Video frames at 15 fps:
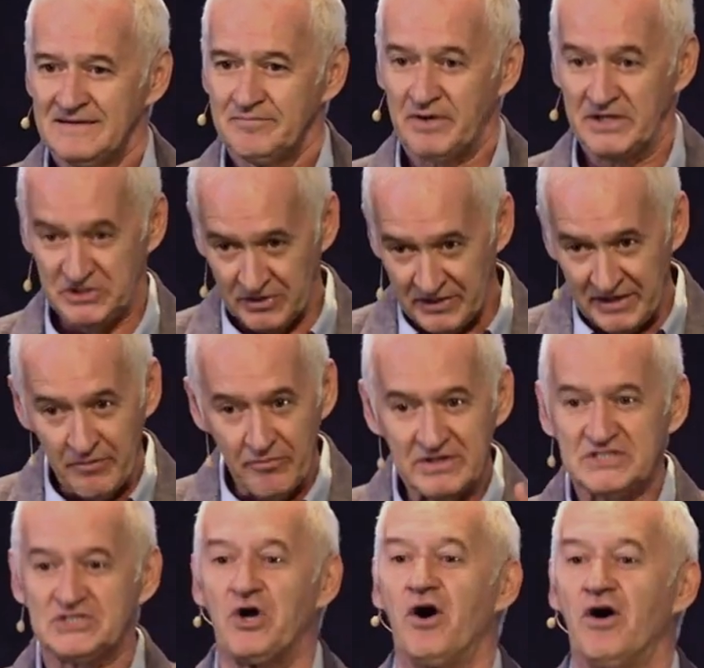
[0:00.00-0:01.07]
but you're going to
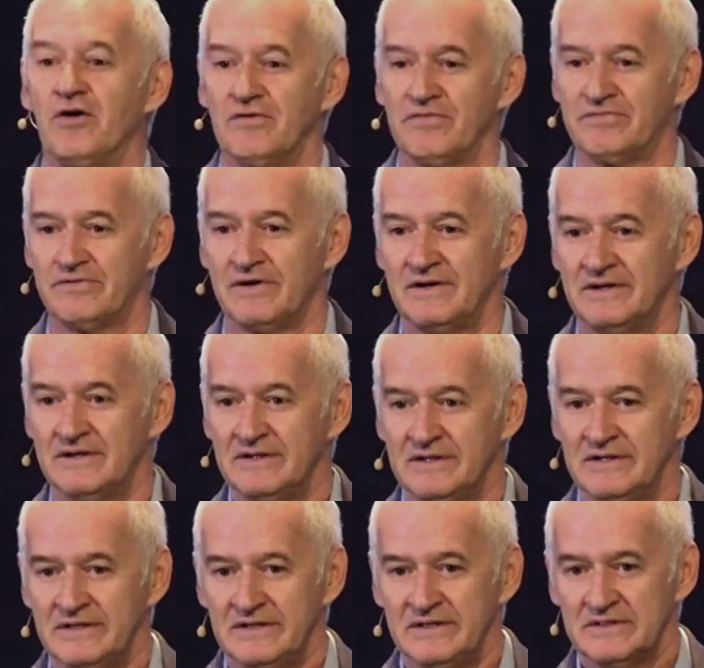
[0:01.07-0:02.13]
resolve
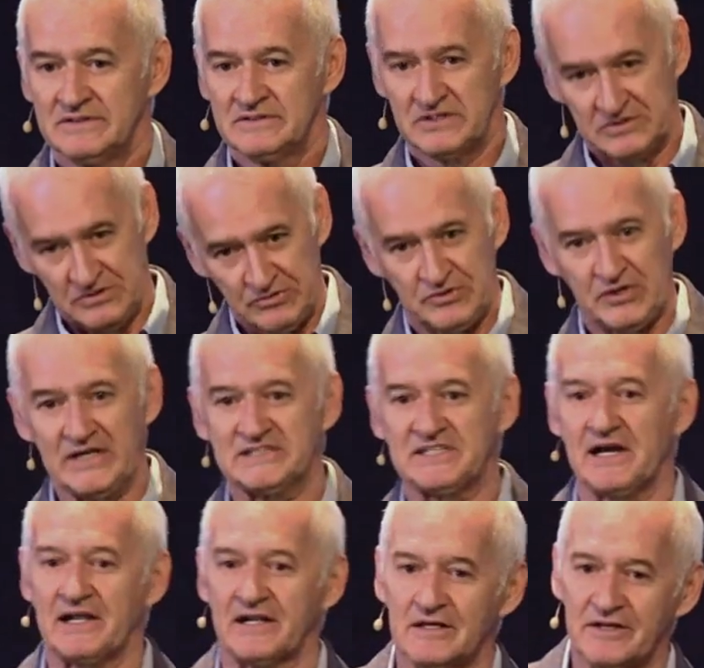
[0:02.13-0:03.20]
to do things a
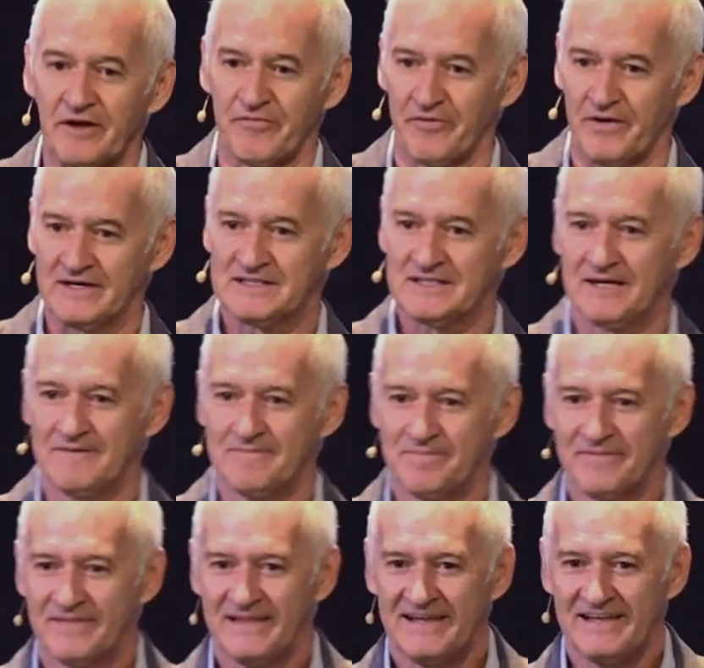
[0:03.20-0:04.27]
little different.
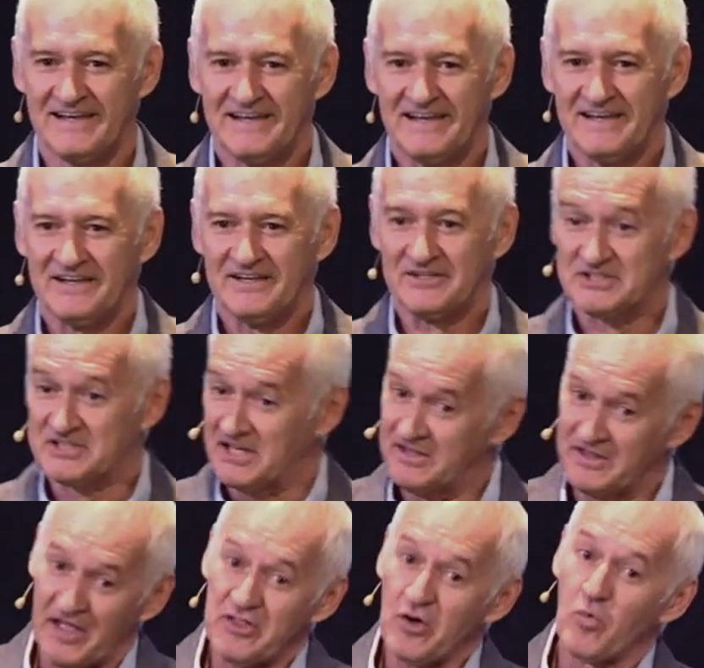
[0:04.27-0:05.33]
You see, and
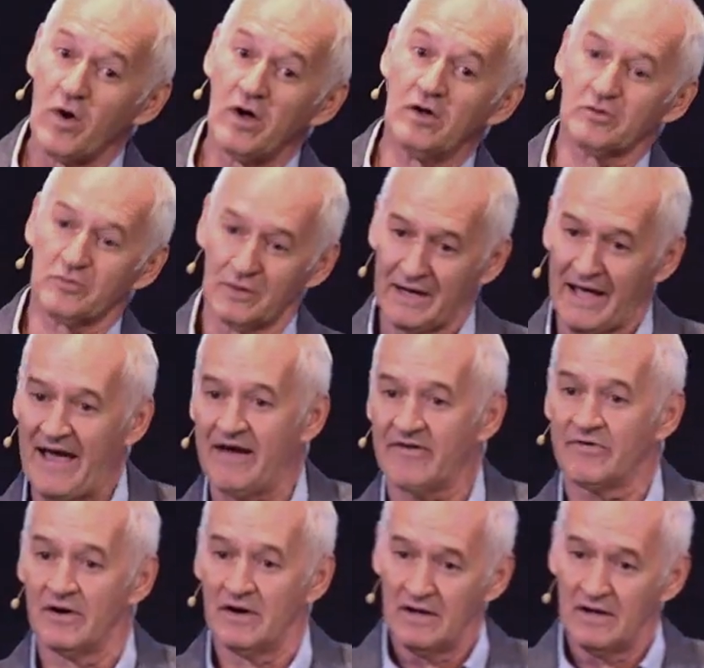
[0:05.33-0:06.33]
then the world will have